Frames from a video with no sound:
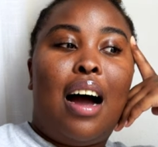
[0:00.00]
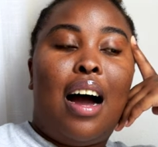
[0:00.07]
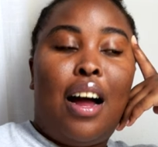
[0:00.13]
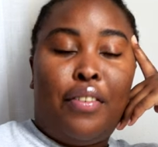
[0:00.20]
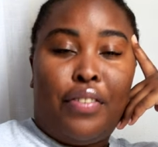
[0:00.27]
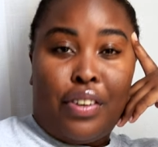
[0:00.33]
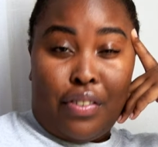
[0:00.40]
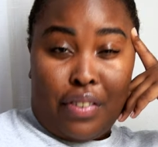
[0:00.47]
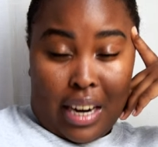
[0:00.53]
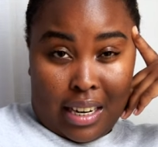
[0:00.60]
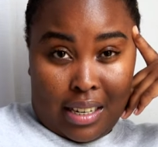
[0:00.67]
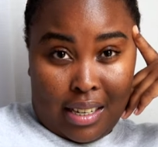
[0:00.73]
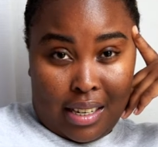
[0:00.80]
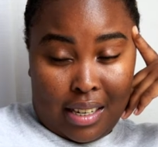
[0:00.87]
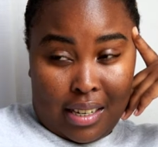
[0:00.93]
I
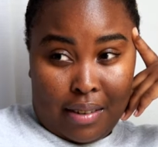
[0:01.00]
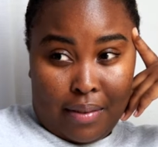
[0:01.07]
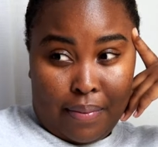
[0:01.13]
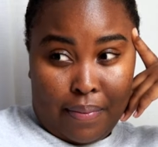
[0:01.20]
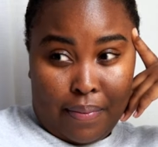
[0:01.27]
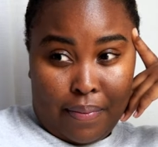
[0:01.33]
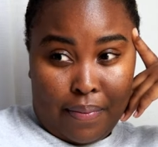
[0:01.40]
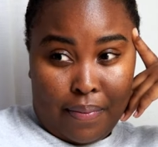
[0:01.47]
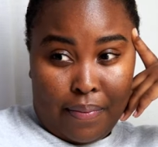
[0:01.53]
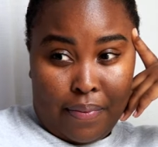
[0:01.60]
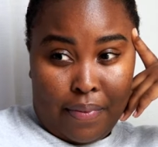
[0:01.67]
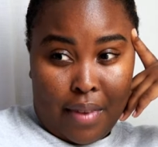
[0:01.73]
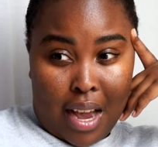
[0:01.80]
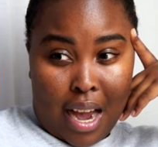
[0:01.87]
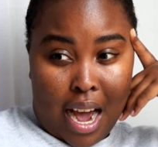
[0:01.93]
regret.
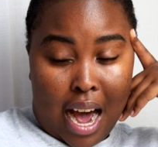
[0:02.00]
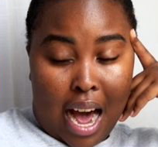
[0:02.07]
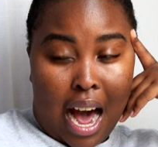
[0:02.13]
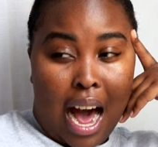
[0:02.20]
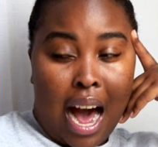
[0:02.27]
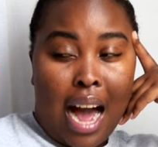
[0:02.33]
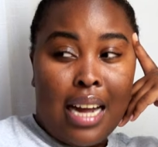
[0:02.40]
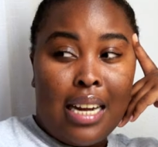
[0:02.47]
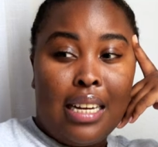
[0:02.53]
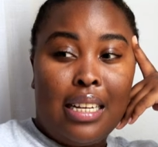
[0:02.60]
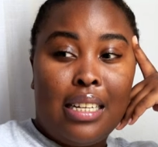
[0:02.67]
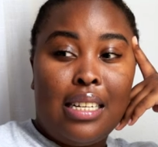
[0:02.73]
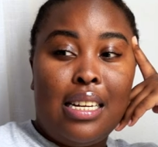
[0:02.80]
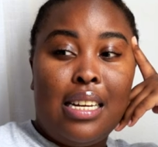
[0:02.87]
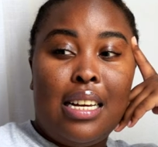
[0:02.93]

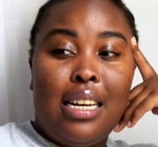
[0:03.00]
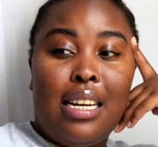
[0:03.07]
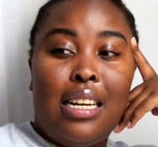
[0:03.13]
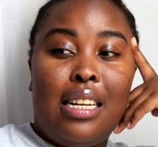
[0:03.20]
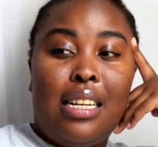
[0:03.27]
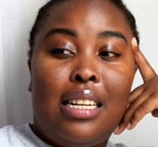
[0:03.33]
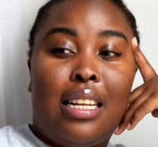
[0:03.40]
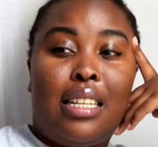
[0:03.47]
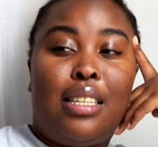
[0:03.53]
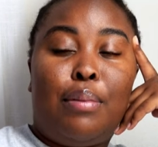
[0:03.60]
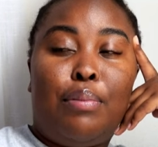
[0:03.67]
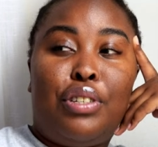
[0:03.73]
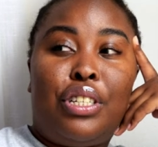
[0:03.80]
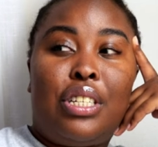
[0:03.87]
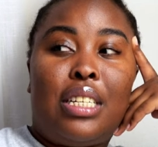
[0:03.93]
I did
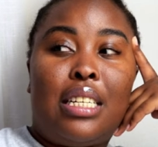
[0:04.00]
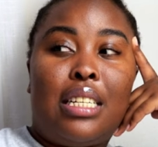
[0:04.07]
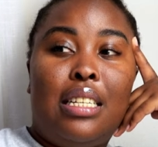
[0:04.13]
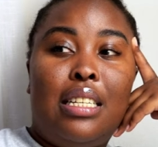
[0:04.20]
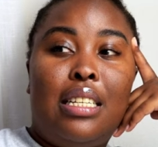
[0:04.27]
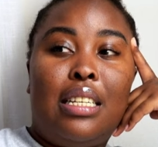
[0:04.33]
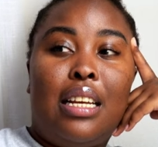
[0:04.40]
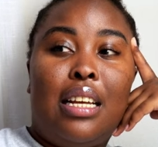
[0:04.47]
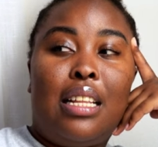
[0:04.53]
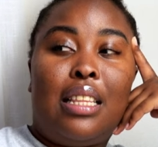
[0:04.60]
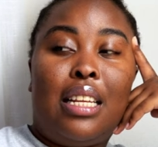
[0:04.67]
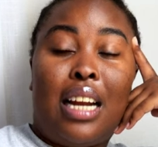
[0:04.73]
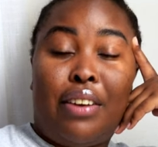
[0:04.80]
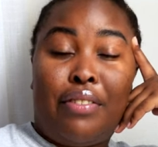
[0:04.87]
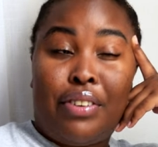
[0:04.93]
some shit
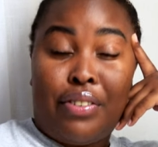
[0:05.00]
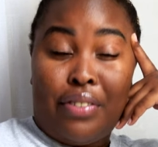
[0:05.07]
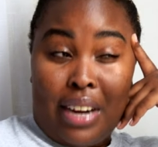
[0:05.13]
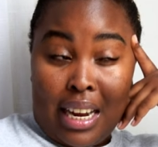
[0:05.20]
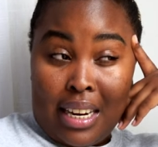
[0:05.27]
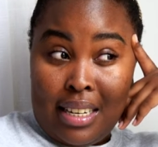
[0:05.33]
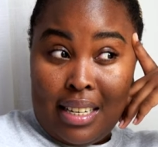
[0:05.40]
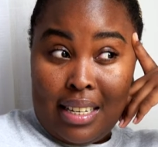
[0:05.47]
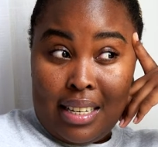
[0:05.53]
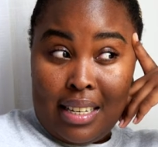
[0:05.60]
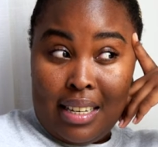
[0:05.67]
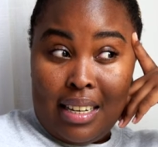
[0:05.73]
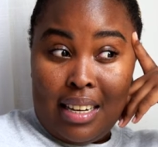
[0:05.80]
that I regret.